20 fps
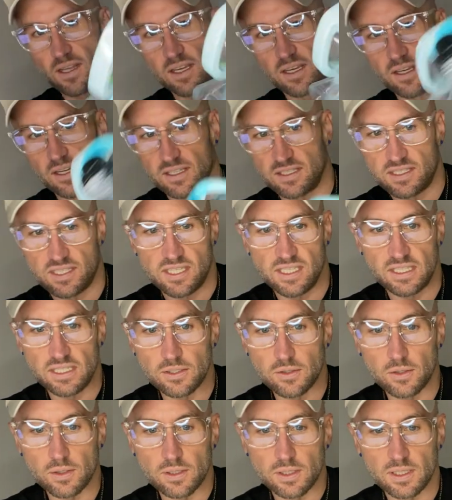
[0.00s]
like a
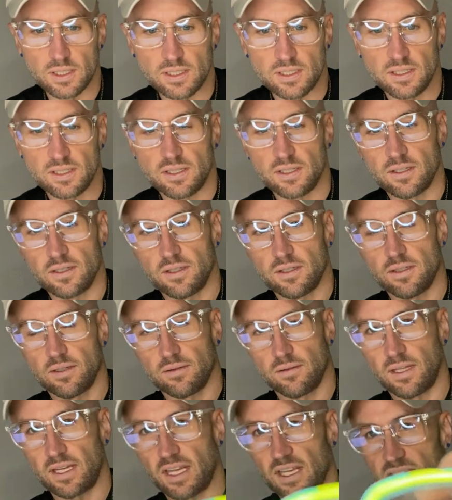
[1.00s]
teal,
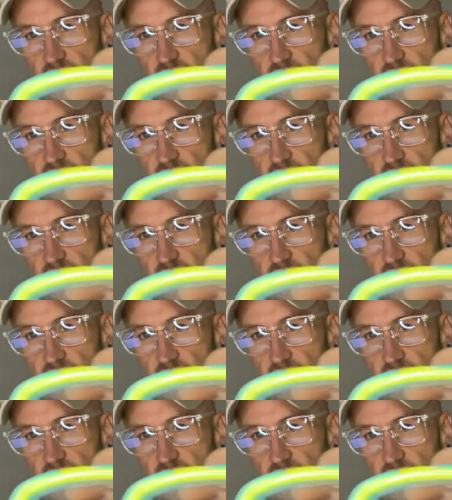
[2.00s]
like